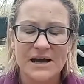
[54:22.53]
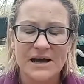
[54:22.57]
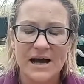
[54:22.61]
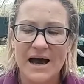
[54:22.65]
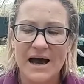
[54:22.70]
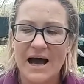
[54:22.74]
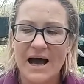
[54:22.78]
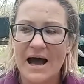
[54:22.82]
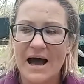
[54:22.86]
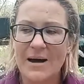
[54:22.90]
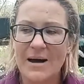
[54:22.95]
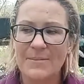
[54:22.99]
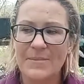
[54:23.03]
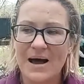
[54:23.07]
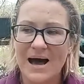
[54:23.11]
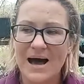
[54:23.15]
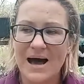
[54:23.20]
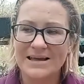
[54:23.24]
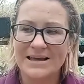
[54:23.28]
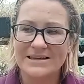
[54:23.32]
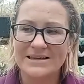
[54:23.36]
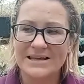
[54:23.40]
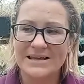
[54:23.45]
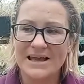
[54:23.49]

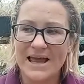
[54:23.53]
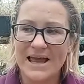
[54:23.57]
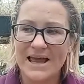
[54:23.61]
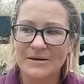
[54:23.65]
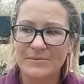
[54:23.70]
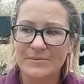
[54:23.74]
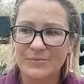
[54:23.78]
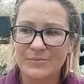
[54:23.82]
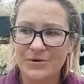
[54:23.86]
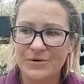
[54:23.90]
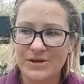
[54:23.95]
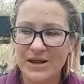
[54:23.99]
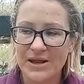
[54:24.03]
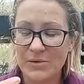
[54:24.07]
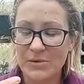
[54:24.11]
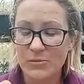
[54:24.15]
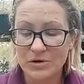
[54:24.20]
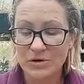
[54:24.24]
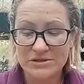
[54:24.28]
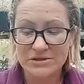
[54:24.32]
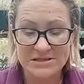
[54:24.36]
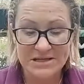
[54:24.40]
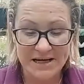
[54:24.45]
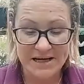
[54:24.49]
But then
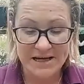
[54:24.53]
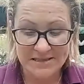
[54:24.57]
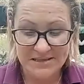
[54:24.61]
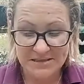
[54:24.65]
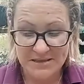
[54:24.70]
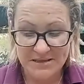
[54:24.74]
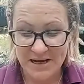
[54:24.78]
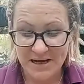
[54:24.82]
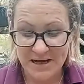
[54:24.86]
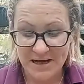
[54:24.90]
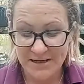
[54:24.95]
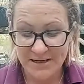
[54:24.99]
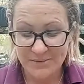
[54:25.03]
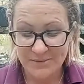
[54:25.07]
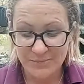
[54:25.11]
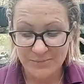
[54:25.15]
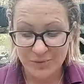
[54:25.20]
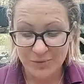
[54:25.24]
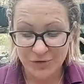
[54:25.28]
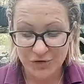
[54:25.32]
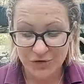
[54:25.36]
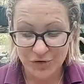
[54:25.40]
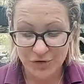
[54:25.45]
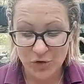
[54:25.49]
once I
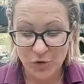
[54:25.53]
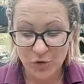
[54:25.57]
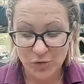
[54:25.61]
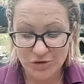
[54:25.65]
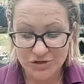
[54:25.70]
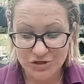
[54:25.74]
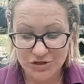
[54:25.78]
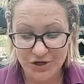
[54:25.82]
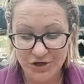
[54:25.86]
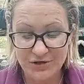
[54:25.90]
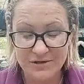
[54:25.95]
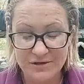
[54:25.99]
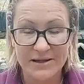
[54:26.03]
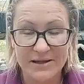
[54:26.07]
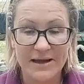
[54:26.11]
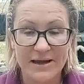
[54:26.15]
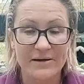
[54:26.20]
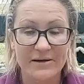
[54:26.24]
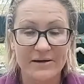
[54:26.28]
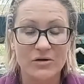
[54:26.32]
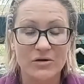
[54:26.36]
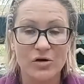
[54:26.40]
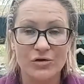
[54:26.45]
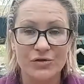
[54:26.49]
put the course out
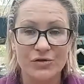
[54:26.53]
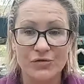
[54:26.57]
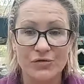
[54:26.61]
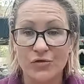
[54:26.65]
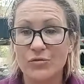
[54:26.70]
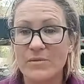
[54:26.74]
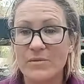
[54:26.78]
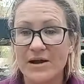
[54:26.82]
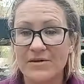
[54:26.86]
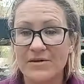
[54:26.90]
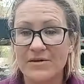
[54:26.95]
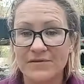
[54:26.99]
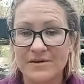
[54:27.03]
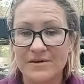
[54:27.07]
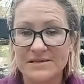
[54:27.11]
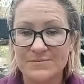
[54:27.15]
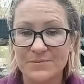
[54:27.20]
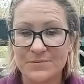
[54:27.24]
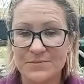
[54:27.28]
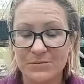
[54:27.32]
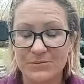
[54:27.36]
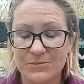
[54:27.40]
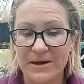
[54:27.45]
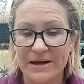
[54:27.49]
there through my
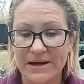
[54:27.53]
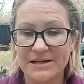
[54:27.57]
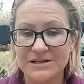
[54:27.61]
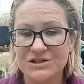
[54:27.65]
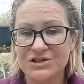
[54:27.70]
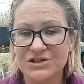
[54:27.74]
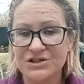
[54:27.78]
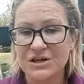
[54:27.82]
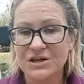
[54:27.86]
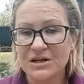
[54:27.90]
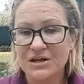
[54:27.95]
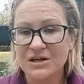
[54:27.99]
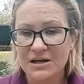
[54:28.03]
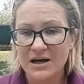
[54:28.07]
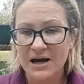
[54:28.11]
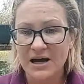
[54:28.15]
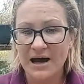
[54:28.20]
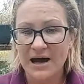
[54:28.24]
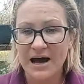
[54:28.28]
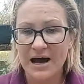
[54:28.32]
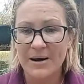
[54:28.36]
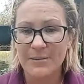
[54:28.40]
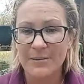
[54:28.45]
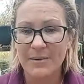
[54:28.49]
Facebook page,
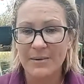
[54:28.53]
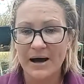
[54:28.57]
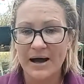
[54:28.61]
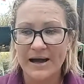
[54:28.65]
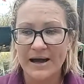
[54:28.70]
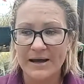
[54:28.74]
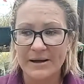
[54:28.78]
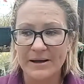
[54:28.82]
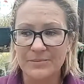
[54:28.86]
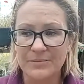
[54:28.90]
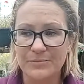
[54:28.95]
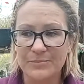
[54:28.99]
I